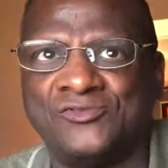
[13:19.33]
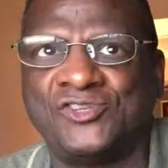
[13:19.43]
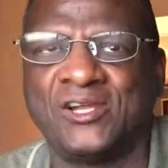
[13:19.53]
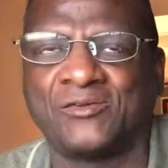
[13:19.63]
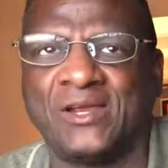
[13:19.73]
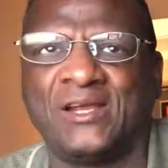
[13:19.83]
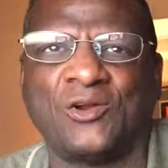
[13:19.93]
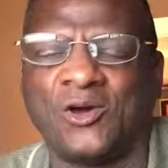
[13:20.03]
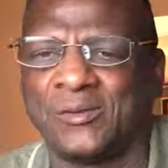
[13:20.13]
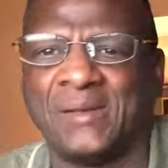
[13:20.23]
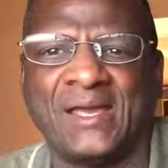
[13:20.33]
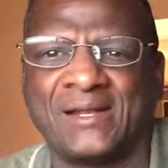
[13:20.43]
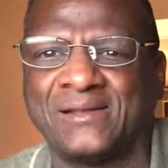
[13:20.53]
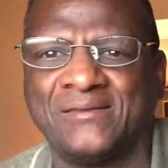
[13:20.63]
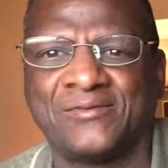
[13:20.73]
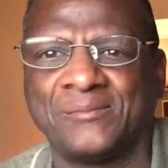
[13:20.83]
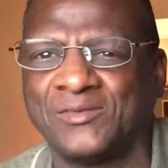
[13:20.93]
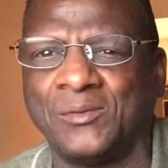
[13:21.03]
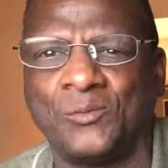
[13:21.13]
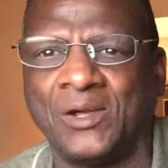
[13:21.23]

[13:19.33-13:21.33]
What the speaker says: generated automatically from some